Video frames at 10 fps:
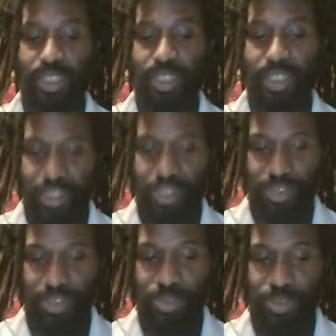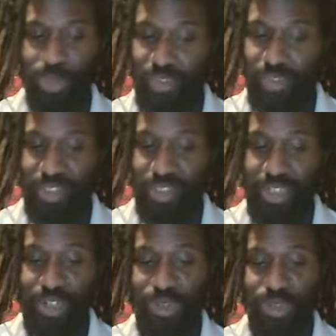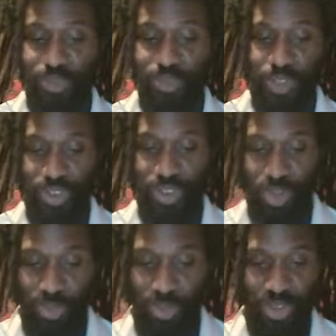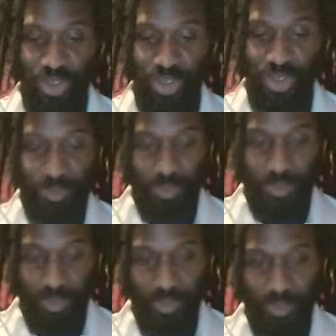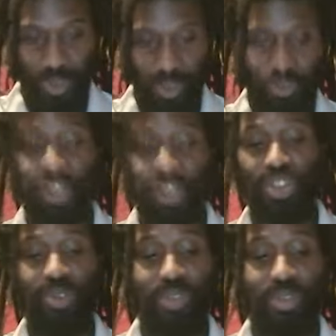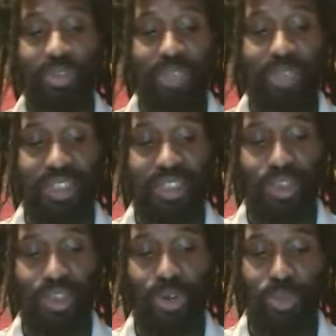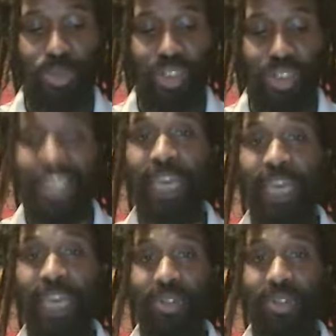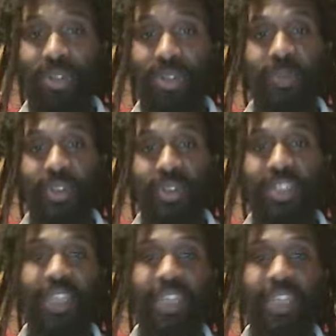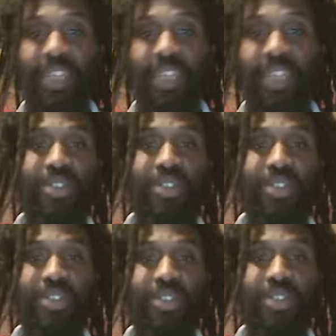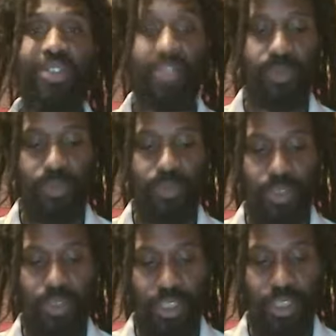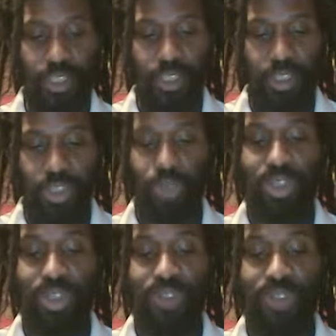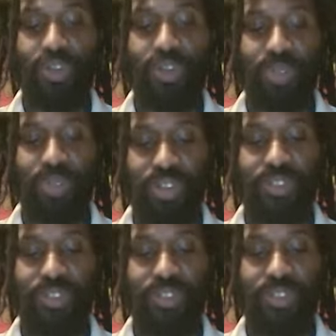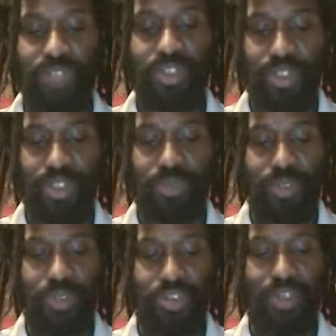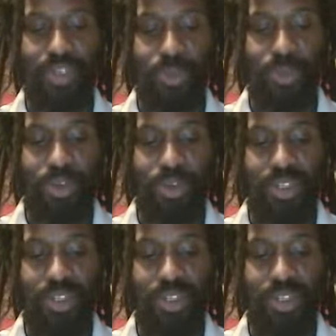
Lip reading: This is the perfect scenario for consumerism-based corporate capitalism to take advantage of the masses. The real formula for self-esteem is to, number one,